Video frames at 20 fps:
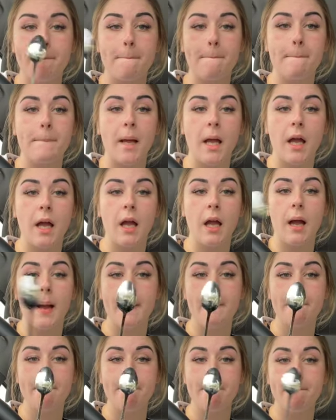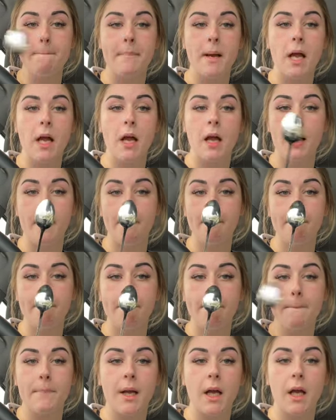
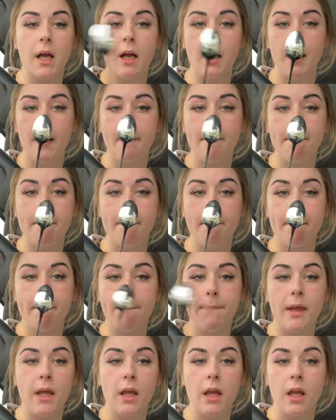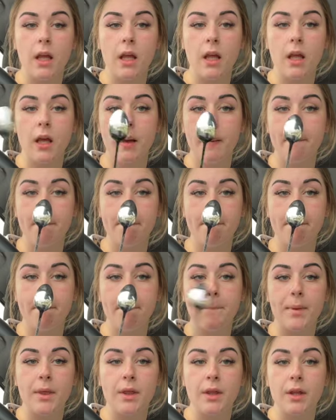
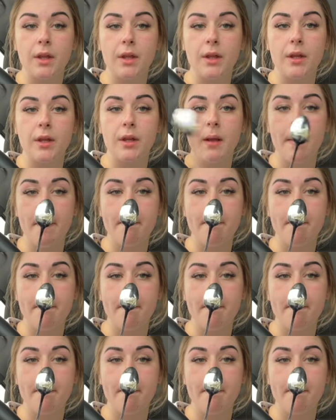[no speech]